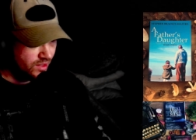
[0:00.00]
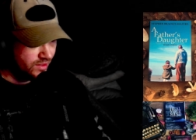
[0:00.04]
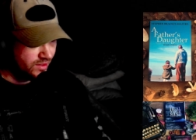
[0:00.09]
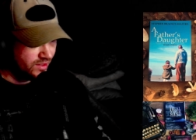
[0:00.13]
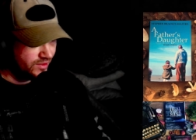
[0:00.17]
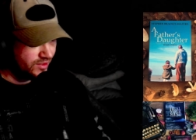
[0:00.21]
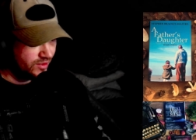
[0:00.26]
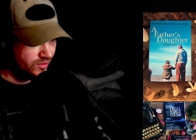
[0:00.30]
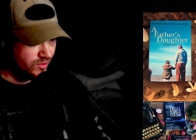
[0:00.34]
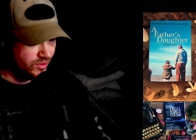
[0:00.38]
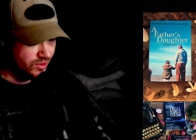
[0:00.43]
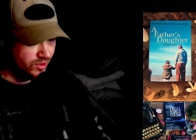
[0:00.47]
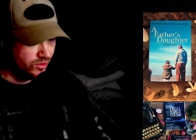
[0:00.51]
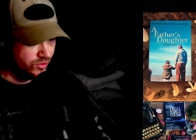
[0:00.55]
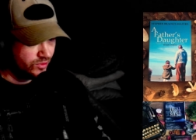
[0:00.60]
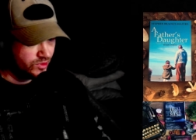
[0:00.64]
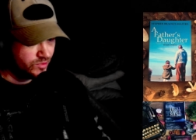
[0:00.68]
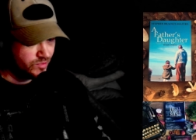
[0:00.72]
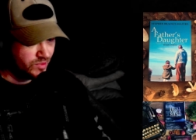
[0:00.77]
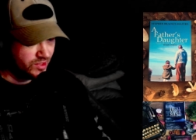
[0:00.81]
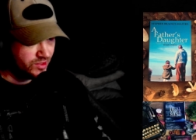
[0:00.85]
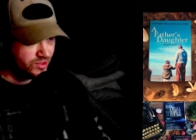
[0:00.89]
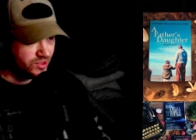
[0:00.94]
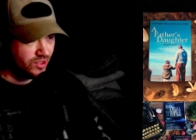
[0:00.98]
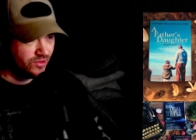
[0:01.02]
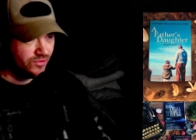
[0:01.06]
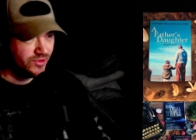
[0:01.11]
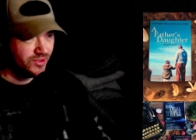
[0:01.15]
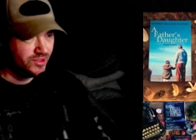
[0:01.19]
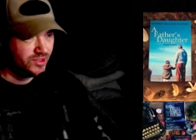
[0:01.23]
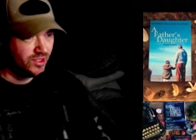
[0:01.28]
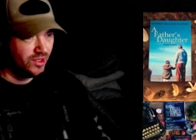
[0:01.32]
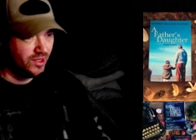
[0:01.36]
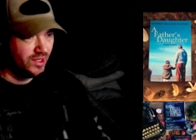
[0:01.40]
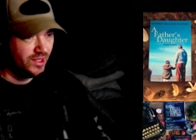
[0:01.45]
And I don't want to lose
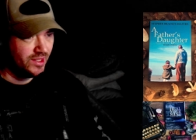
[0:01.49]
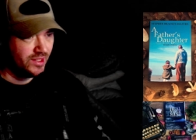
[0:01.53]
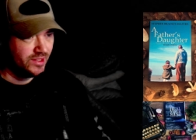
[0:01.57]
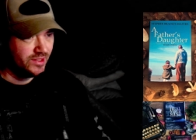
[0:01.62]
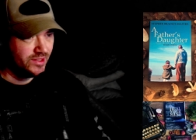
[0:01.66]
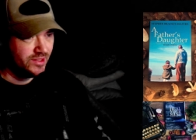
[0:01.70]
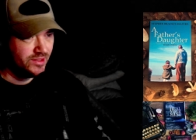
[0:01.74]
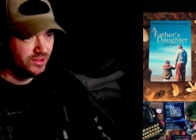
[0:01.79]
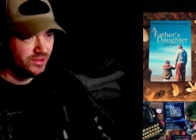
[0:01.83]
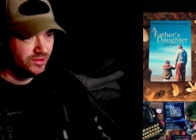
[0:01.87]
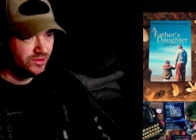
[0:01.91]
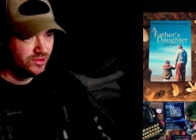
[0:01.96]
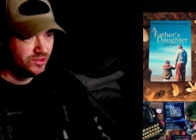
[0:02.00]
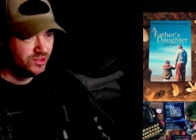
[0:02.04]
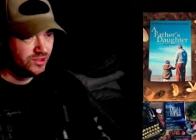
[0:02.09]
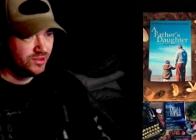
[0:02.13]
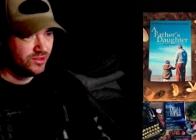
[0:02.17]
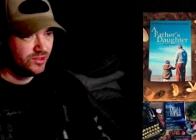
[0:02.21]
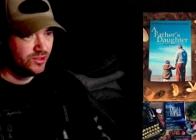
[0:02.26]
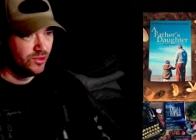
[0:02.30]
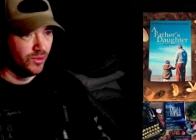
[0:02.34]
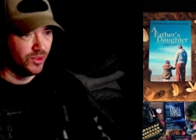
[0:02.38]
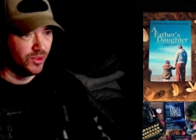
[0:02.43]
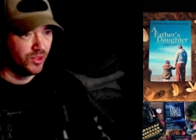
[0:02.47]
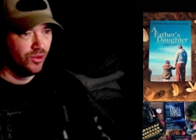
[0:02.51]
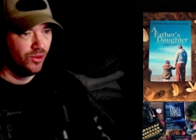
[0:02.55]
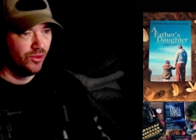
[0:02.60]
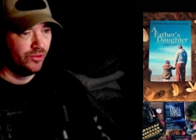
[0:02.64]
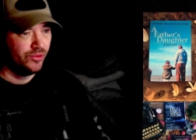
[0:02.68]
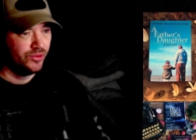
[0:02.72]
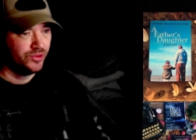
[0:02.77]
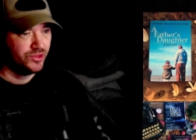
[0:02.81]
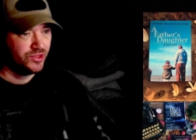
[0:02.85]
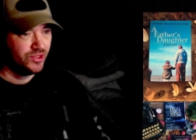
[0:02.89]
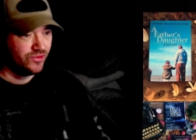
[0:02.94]
myself entirely to a
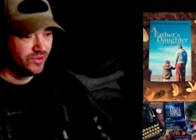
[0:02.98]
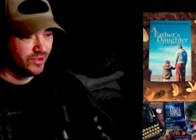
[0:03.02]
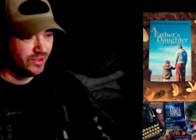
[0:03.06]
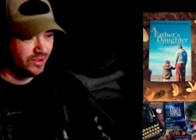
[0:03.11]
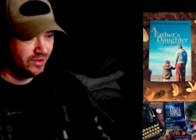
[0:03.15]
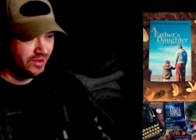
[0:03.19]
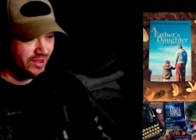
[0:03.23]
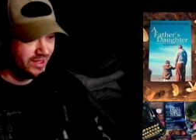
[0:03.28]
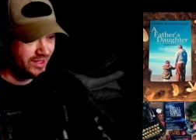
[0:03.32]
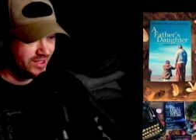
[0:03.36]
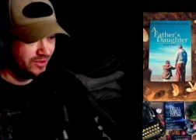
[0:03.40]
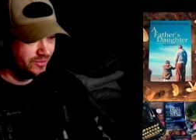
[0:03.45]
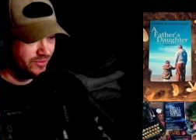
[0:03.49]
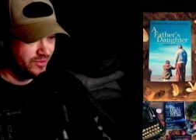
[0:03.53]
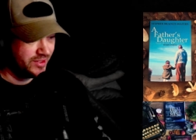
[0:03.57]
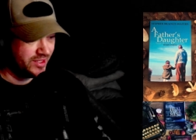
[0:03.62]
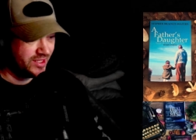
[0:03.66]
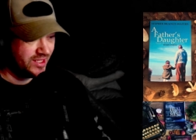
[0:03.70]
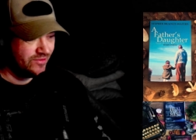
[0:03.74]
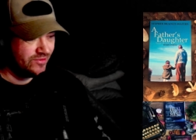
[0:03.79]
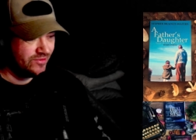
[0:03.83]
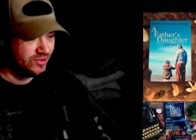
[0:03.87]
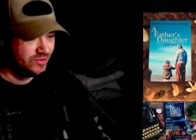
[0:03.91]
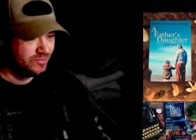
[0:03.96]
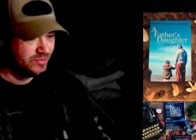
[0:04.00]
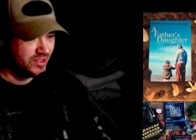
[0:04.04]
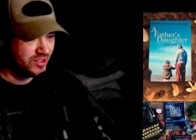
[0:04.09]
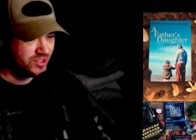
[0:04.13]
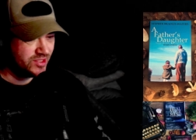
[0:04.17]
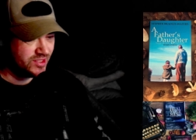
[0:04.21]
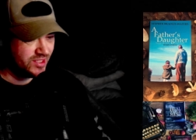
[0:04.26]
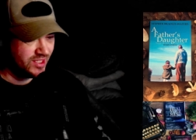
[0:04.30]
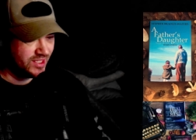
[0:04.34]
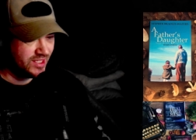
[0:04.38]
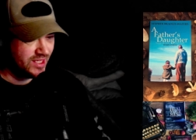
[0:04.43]
cause, if you like. I want to give as
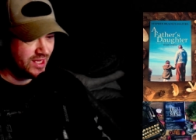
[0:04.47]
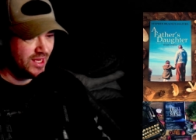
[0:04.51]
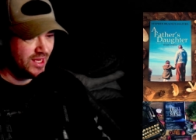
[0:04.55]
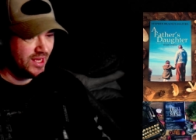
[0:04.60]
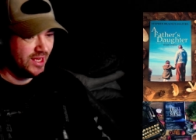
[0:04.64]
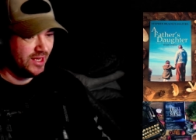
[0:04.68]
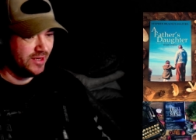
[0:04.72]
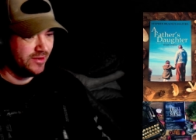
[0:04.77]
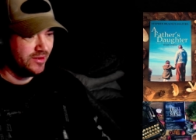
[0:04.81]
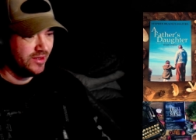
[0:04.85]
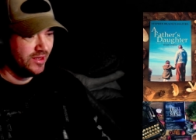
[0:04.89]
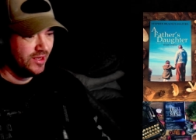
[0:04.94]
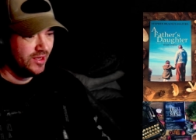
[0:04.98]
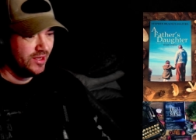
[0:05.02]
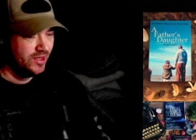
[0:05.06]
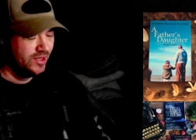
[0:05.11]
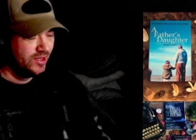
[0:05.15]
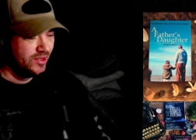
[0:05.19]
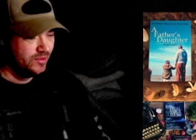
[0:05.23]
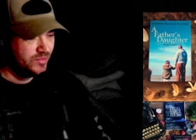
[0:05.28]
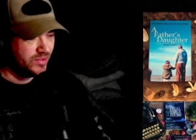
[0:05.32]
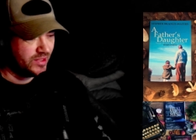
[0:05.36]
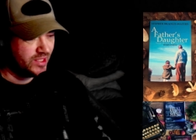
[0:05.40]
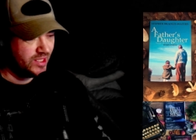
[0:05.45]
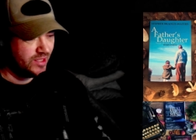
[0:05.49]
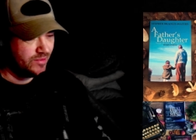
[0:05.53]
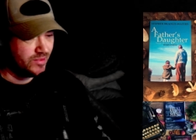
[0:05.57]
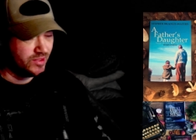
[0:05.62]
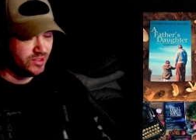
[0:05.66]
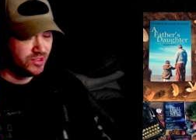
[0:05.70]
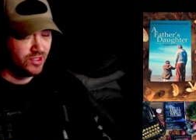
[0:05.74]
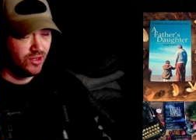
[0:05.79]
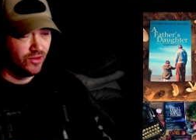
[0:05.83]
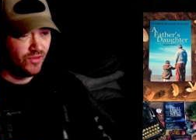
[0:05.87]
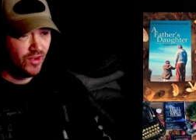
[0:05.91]
much as I can, but
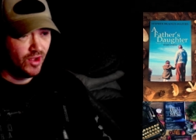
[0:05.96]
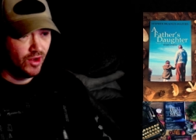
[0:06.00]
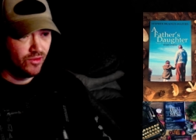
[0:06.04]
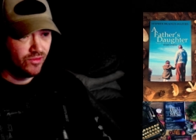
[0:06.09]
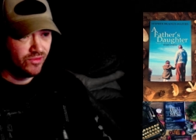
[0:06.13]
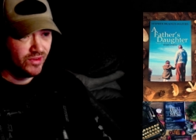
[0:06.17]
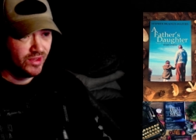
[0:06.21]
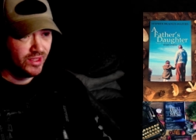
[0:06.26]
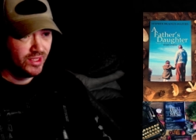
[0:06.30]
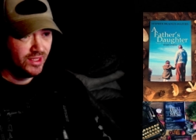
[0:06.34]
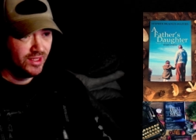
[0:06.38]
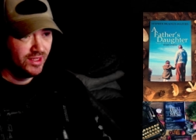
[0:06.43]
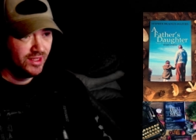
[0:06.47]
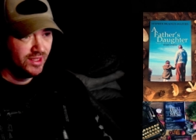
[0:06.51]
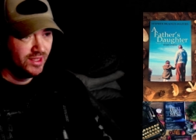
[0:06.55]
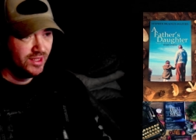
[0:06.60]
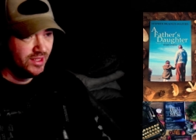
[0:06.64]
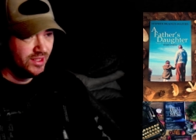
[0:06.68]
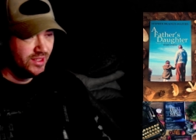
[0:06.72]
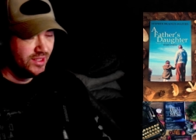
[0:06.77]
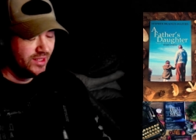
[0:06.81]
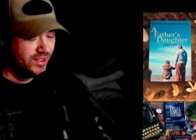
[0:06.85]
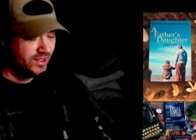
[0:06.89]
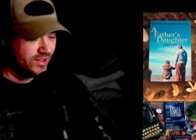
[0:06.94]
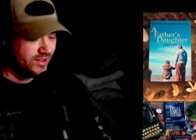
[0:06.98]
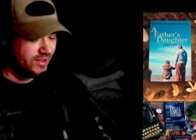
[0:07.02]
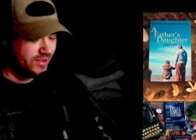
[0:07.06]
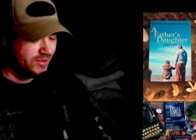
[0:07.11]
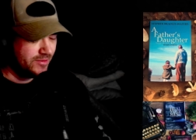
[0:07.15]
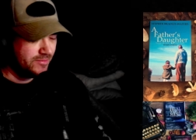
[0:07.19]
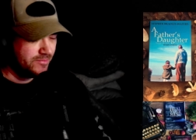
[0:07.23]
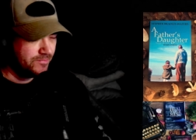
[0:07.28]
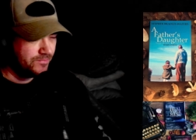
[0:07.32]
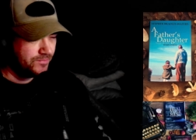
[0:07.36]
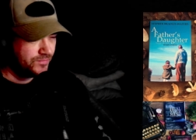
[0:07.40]
keep myself healthy,
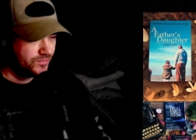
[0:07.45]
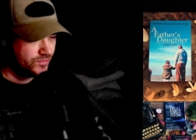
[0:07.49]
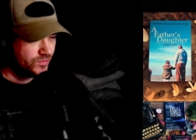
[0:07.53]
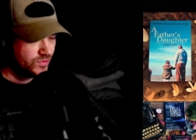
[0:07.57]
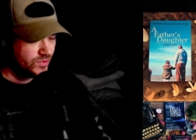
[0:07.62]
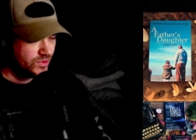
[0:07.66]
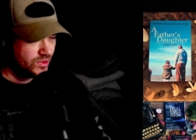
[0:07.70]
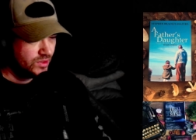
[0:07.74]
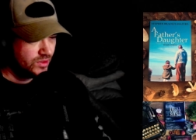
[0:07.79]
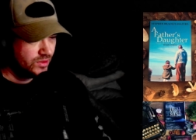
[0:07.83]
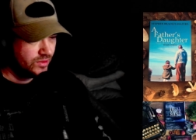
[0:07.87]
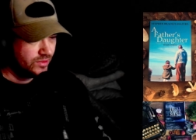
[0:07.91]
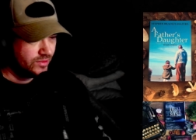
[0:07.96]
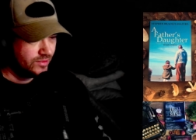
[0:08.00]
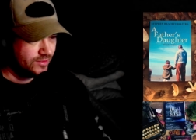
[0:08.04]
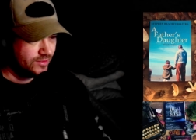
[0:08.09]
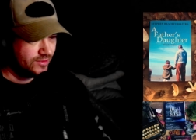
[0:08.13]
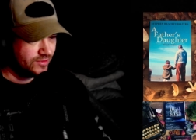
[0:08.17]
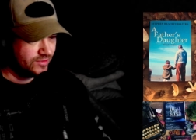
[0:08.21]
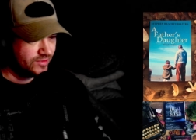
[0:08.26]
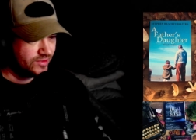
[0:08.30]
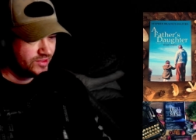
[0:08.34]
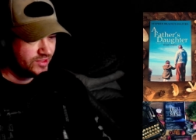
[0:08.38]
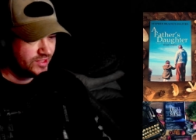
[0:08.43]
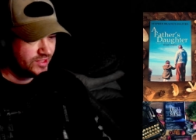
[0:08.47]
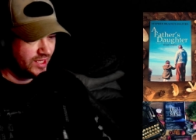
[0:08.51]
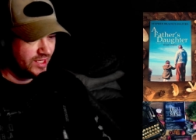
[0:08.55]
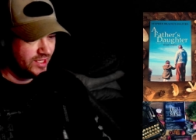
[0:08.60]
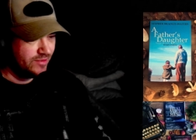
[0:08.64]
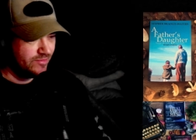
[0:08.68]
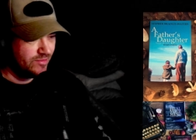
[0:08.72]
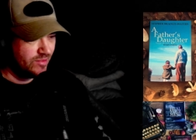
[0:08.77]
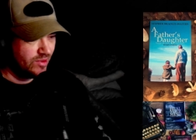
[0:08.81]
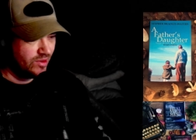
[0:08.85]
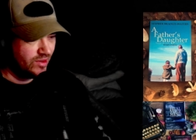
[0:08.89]
um, with a
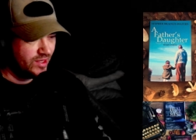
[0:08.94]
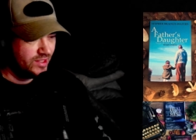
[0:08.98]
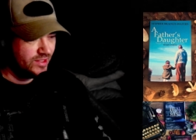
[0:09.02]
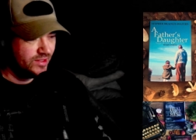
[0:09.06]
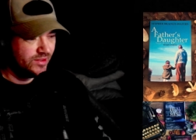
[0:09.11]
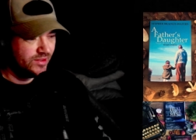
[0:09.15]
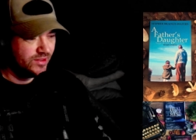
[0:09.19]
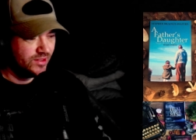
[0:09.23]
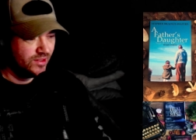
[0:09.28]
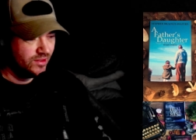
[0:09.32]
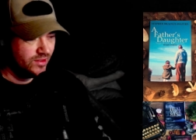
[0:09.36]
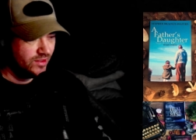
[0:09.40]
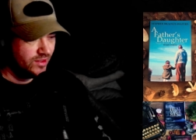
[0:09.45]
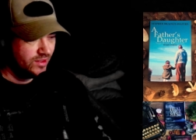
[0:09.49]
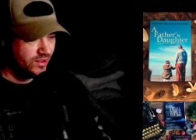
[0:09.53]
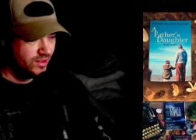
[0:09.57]
sane mind,